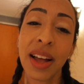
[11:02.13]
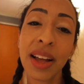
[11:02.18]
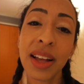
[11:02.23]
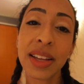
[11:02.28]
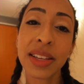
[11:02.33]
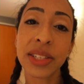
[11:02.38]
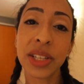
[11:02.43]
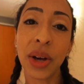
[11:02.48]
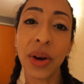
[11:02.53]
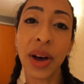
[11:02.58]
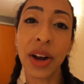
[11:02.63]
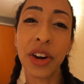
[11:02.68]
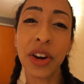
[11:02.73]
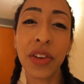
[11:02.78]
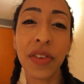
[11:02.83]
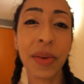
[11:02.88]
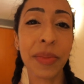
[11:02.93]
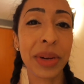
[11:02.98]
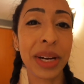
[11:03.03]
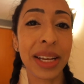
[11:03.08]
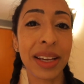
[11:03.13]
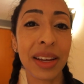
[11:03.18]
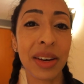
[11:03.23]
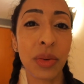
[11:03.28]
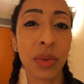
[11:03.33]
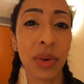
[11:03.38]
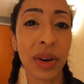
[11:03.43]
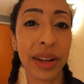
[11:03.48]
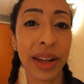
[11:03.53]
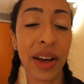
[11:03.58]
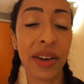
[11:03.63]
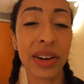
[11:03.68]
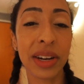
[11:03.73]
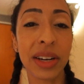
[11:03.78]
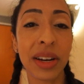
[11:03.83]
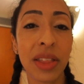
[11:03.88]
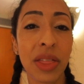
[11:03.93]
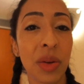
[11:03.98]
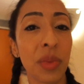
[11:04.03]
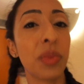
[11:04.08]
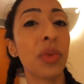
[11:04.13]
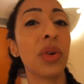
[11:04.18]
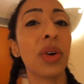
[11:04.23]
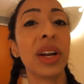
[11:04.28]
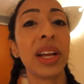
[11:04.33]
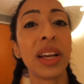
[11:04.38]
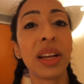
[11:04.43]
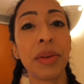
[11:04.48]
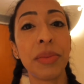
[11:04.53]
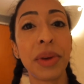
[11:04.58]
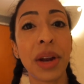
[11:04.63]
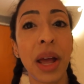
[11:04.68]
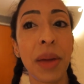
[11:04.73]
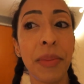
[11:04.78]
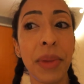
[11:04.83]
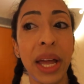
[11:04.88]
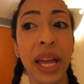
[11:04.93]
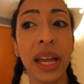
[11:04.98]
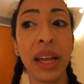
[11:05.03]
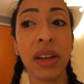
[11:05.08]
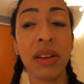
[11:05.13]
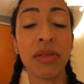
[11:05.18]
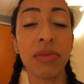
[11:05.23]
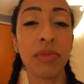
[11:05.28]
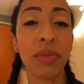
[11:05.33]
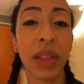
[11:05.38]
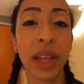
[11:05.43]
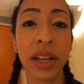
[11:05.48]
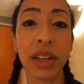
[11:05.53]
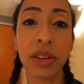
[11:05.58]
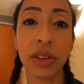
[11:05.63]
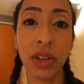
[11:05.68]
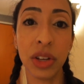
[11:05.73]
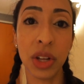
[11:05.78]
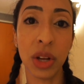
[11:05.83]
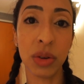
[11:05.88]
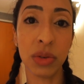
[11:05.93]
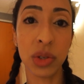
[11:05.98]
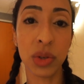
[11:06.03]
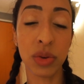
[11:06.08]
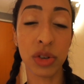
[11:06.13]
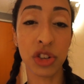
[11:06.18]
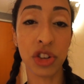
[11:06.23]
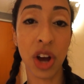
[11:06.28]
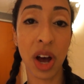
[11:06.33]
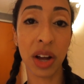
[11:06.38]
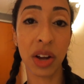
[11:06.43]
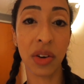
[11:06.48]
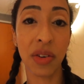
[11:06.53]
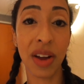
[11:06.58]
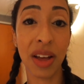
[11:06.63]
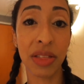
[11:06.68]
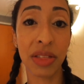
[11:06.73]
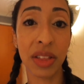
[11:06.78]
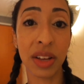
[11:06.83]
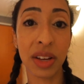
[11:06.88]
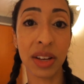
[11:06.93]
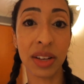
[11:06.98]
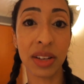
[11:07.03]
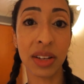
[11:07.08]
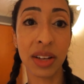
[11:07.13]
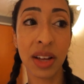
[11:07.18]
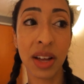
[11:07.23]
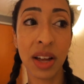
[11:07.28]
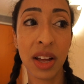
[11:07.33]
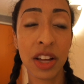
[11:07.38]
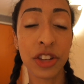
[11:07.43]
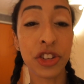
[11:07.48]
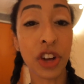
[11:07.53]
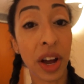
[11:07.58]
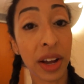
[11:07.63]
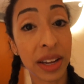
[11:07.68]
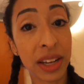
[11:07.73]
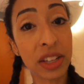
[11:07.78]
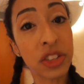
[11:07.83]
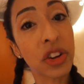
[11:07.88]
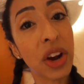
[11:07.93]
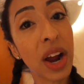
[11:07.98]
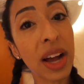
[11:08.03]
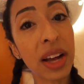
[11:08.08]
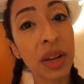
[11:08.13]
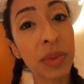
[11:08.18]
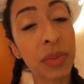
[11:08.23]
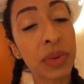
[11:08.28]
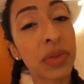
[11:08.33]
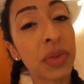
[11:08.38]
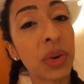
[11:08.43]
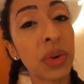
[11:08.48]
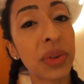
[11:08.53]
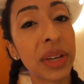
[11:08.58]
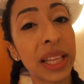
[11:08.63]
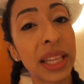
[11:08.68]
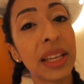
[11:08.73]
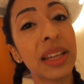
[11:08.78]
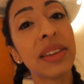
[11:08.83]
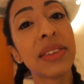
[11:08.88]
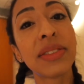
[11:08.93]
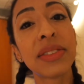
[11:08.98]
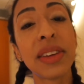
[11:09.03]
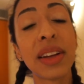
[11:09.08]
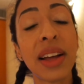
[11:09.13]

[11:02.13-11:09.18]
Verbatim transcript: So I don't know if I'm gonna get a workout in in the morning, but I may, like, you know, do a jog around the jogging track before we leave.